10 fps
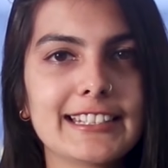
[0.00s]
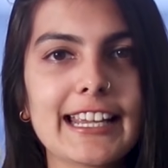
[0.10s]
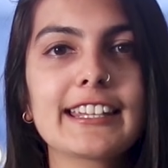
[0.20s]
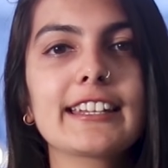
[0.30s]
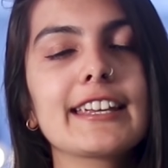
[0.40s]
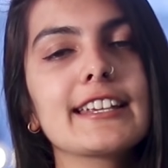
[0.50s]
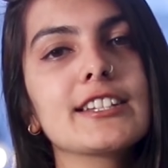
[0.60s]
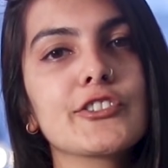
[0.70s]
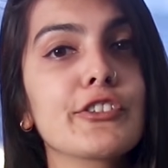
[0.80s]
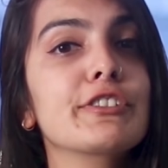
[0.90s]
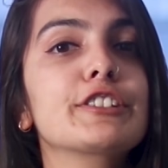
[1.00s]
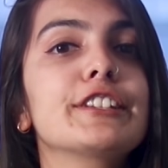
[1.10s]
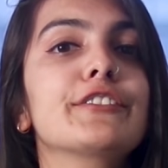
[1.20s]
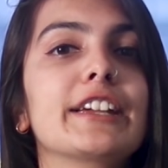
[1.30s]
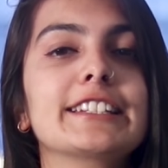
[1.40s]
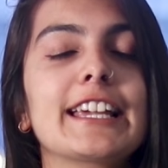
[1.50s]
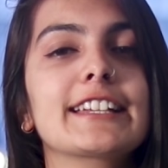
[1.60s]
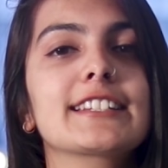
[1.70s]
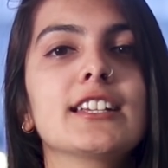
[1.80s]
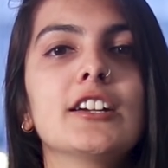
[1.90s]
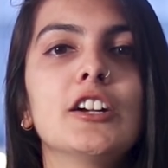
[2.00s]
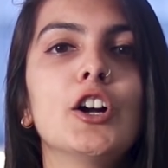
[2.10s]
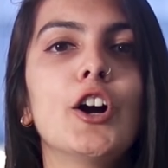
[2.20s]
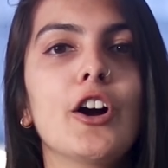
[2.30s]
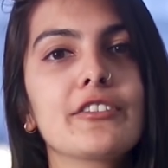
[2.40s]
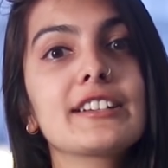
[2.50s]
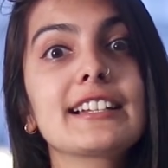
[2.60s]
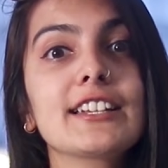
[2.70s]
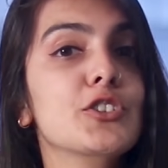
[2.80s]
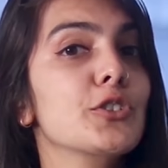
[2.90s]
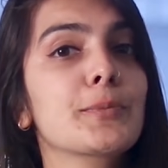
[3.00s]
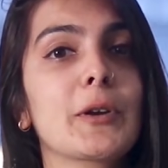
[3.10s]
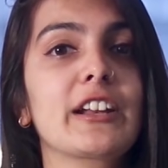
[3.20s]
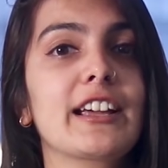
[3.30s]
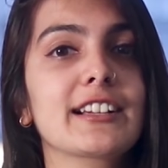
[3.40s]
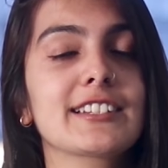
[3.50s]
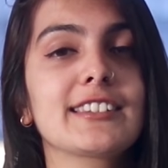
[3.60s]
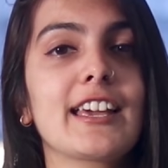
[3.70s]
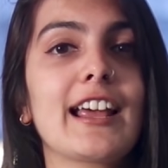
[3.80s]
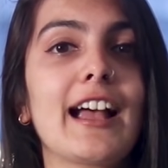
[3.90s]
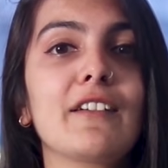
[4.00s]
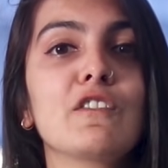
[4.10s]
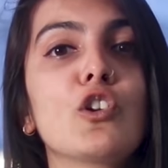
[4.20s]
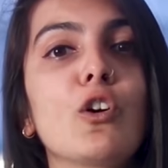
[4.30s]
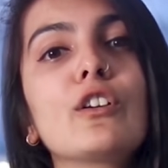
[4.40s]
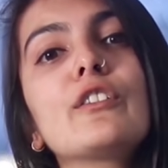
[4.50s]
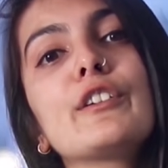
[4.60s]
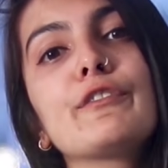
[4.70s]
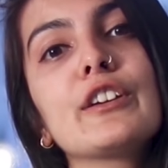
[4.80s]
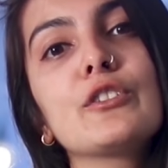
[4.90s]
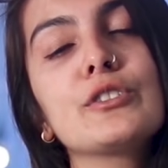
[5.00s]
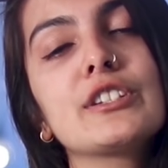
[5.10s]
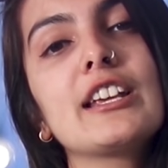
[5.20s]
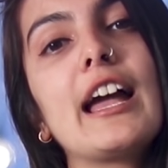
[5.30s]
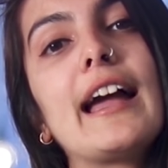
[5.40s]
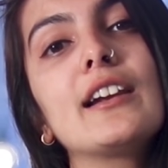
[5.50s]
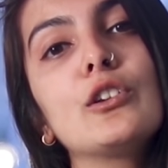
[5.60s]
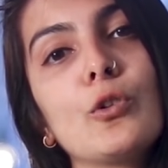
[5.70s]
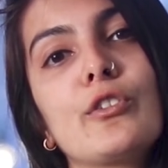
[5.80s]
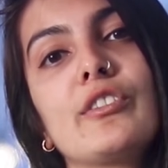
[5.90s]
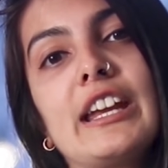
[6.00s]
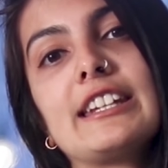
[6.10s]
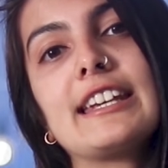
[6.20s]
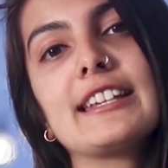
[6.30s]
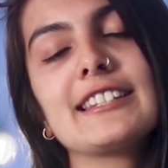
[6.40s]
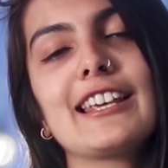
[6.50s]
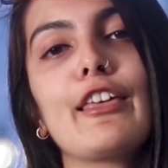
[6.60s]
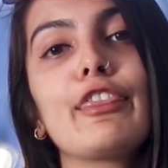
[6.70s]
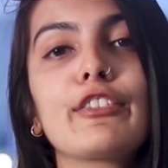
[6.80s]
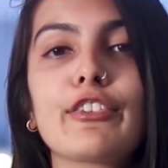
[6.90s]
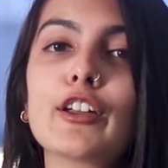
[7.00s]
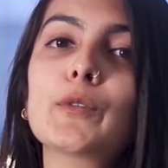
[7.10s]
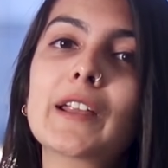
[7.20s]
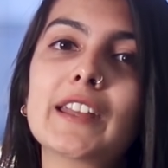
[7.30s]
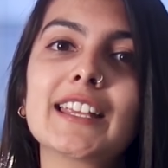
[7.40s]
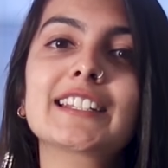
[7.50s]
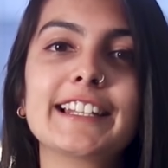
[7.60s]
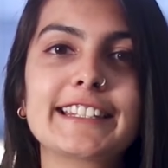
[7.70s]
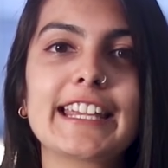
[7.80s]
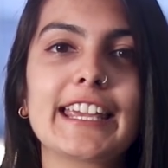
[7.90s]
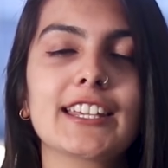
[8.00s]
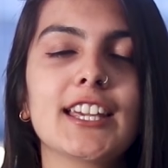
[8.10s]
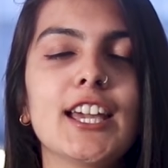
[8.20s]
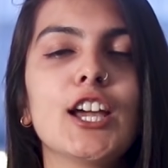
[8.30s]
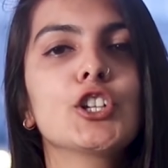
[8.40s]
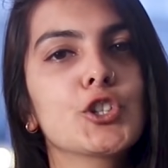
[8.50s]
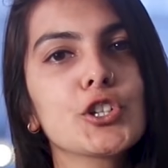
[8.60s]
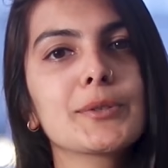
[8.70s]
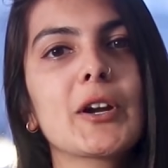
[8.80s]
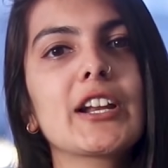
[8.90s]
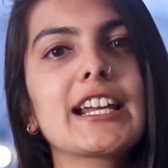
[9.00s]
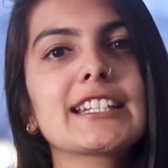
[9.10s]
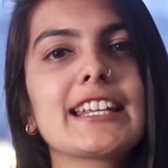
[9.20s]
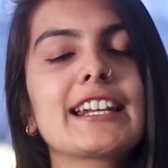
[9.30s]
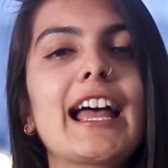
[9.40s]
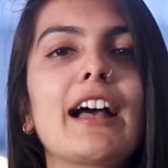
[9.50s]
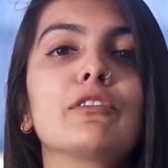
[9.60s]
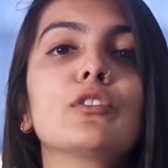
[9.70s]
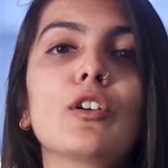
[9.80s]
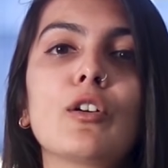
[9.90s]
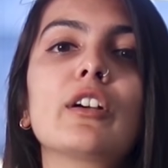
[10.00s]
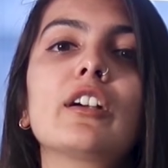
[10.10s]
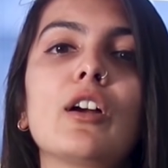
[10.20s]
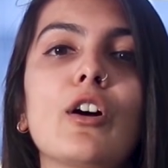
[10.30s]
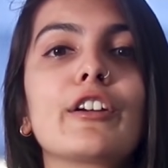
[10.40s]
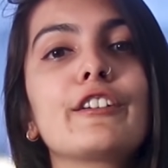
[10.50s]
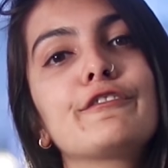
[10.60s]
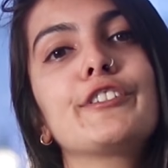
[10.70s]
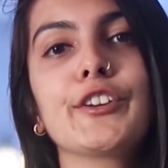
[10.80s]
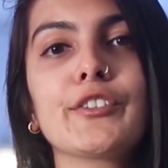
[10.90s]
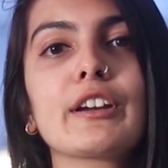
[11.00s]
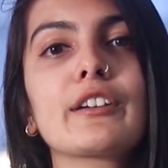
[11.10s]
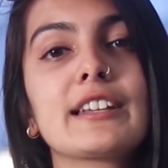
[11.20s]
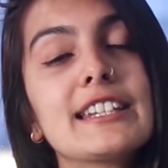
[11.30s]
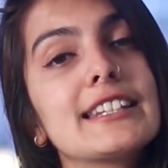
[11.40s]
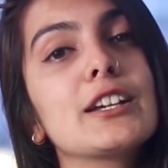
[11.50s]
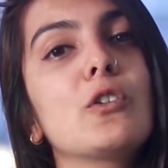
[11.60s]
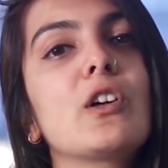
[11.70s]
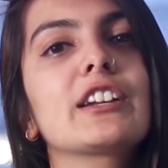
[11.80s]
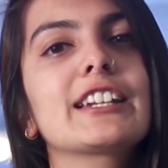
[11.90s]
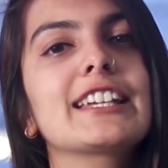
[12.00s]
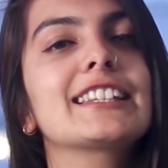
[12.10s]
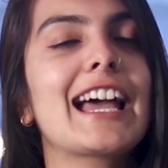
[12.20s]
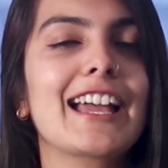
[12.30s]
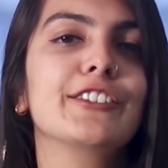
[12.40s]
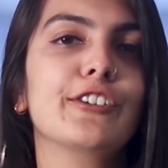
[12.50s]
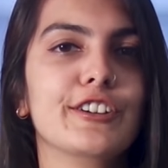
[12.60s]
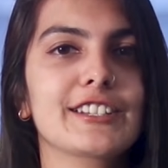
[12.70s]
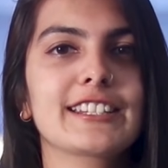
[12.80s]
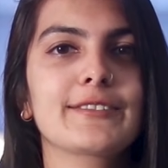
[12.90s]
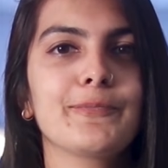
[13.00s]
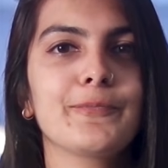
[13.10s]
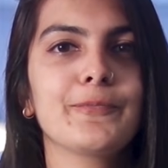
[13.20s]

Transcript: The second is reviews and ratings. Obviously, choose products that have lower reviews and lower ratings. And the third one is listing. Choose products that have lower or inferior listing quality than yours.